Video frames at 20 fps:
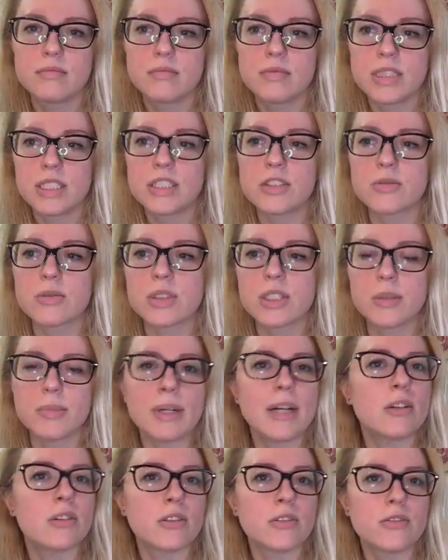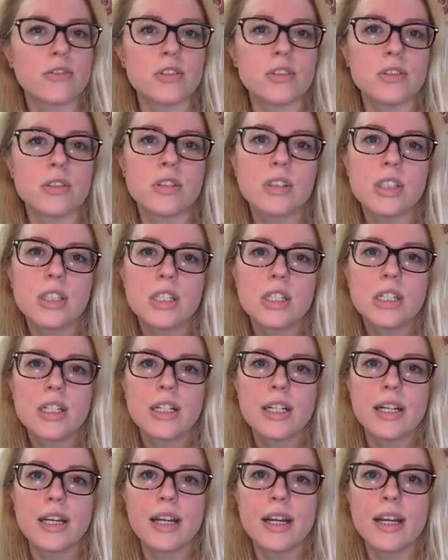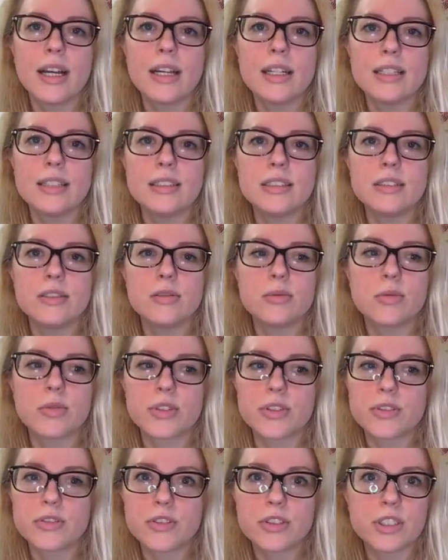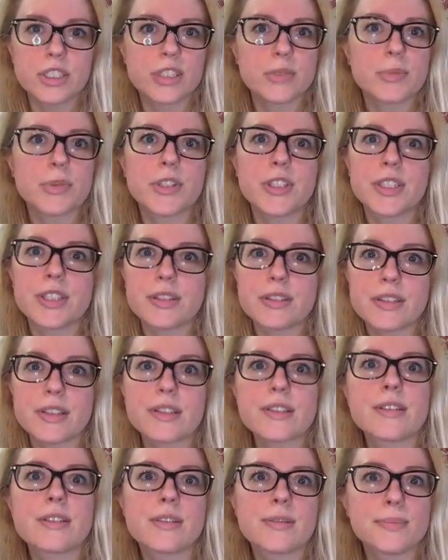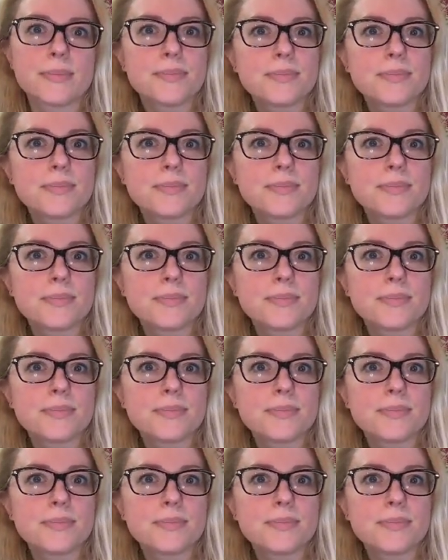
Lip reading: these really powerful and wonderful experiences.